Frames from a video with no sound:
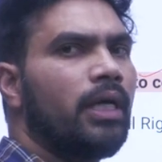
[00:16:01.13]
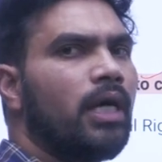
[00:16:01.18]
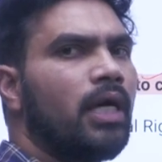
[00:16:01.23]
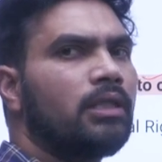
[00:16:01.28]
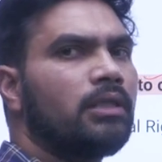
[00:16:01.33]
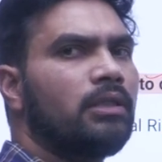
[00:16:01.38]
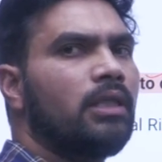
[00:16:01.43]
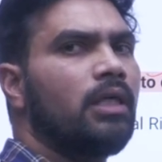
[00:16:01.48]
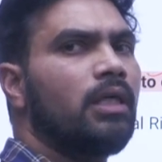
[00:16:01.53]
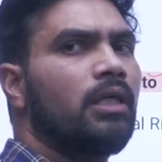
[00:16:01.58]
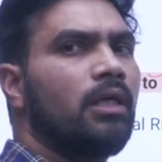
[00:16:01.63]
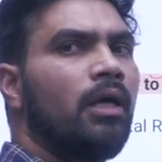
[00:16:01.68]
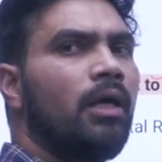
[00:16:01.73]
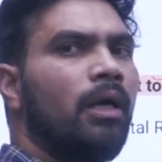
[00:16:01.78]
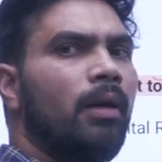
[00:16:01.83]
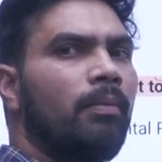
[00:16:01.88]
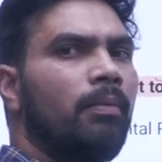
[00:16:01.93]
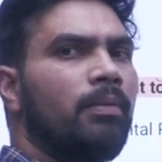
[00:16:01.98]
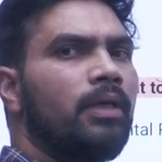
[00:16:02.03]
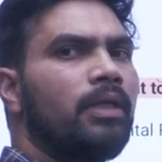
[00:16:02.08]
Now that,
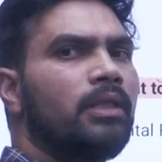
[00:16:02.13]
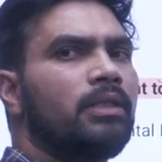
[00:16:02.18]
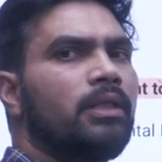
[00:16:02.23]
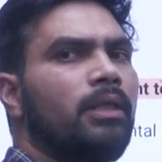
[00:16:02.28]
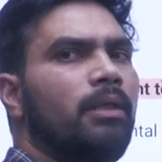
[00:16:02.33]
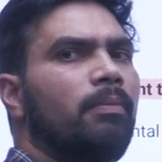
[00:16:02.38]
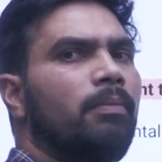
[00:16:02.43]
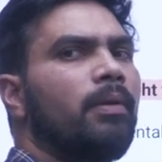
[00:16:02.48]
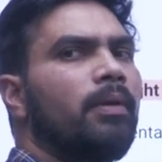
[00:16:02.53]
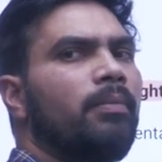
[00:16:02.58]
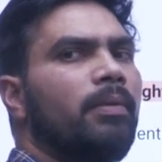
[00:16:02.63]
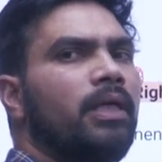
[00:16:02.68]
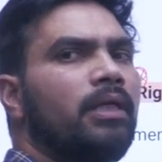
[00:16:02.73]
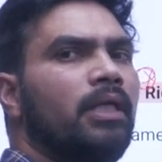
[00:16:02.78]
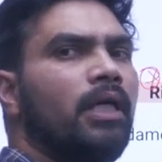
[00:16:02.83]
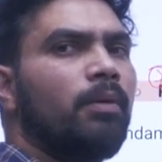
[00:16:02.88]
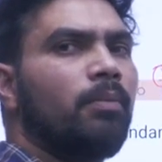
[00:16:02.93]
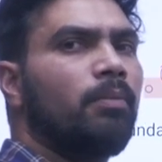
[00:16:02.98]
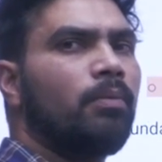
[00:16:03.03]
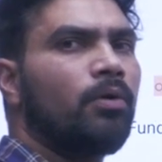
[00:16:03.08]
please
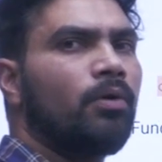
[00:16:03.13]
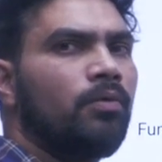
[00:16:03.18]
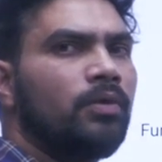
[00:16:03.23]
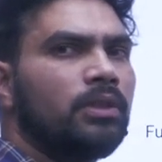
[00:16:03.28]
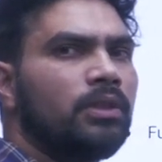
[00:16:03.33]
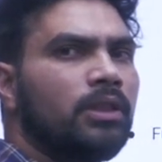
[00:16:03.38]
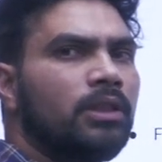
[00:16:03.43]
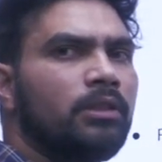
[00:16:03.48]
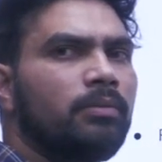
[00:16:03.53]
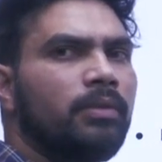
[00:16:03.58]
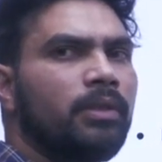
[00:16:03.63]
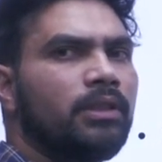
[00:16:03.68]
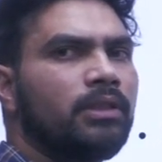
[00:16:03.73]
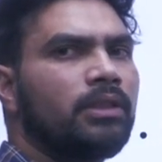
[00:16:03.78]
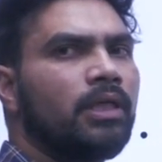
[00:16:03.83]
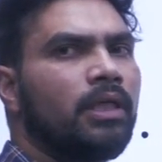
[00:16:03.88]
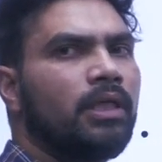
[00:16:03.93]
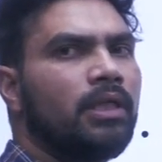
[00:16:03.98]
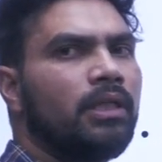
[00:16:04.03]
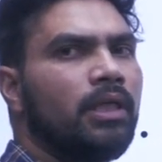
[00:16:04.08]
implement the provisions
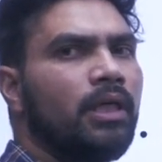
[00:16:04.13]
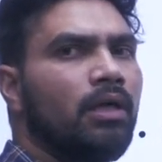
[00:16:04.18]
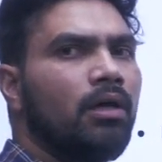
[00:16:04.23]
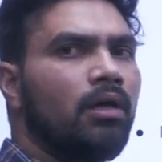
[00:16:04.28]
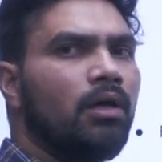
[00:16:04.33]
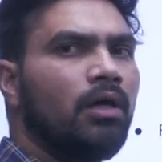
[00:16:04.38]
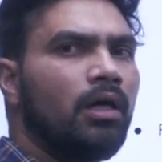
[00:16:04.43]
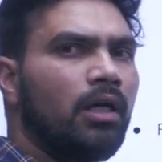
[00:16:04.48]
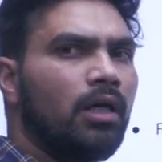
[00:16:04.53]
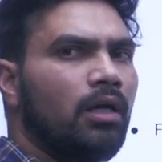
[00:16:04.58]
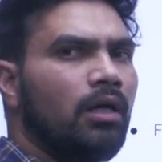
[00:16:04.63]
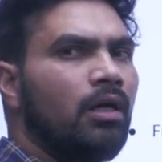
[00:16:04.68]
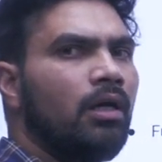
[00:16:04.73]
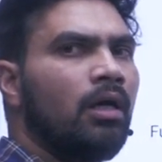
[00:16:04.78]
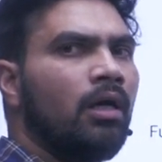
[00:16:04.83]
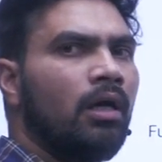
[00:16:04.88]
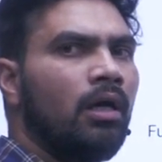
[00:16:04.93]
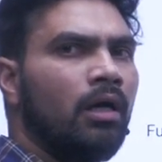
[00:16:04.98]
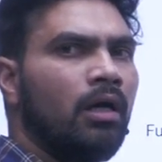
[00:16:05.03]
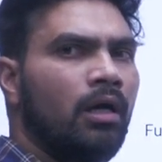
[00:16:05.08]
mentioned in the
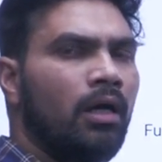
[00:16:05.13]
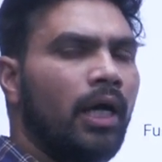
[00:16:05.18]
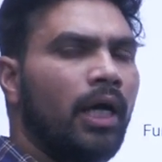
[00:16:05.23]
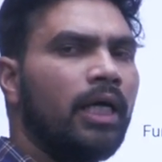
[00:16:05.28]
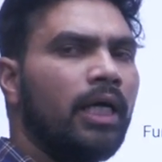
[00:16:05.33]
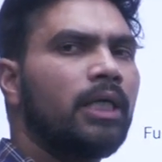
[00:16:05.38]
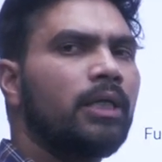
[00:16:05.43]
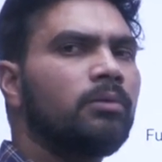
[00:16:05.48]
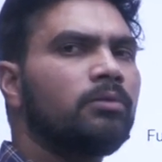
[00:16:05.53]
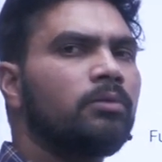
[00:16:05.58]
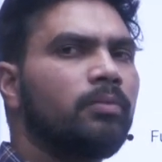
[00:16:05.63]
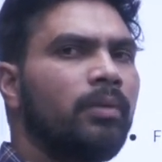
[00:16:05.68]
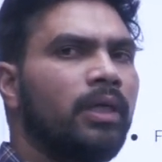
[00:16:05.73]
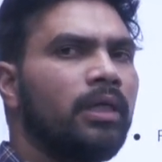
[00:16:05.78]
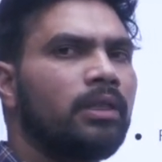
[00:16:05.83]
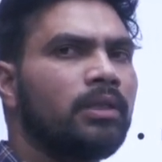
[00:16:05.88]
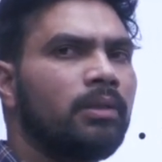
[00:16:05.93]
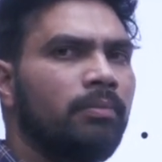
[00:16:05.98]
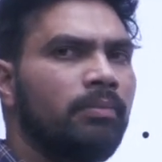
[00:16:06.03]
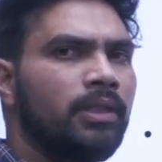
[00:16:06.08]
items
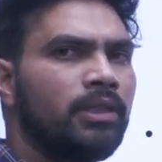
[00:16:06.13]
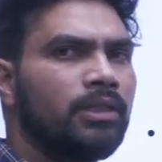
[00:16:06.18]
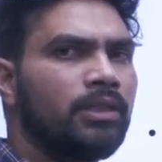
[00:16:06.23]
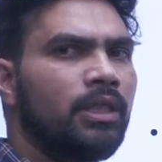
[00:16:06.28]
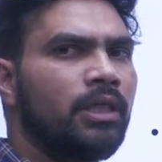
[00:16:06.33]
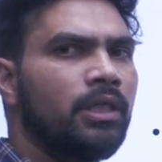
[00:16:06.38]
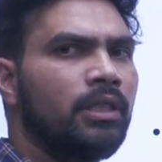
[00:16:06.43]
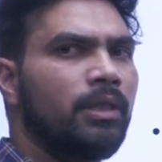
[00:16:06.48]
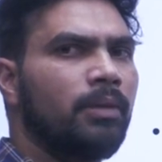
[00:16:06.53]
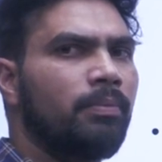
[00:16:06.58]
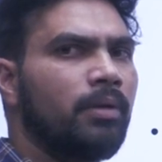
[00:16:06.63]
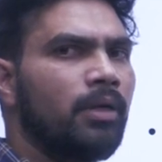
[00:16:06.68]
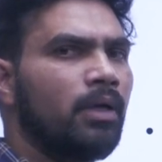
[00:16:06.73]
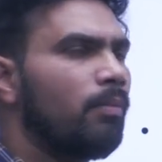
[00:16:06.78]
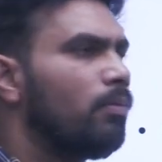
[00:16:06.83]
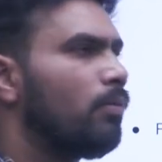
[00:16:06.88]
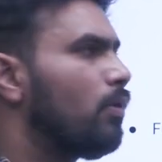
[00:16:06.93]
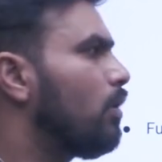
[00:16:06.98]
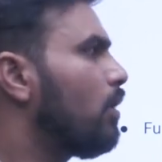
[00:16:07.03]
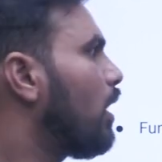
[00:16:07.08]
mentioned in the
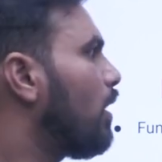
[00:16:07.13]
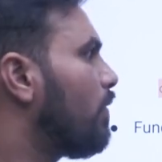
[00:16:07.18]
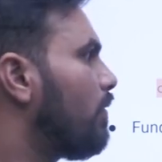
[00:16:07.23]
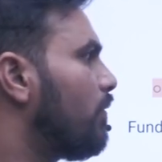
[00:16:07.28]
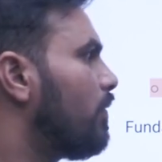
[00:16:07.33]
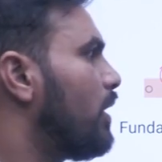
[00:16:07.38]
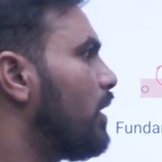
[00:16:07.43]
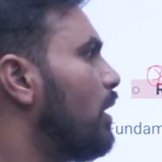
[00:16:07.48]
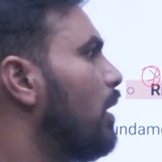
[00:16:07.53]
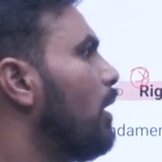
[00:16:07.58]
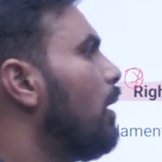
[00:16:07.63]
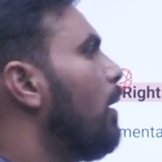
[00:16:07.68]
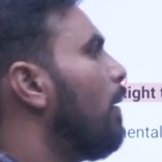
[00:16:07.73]
preamble. However,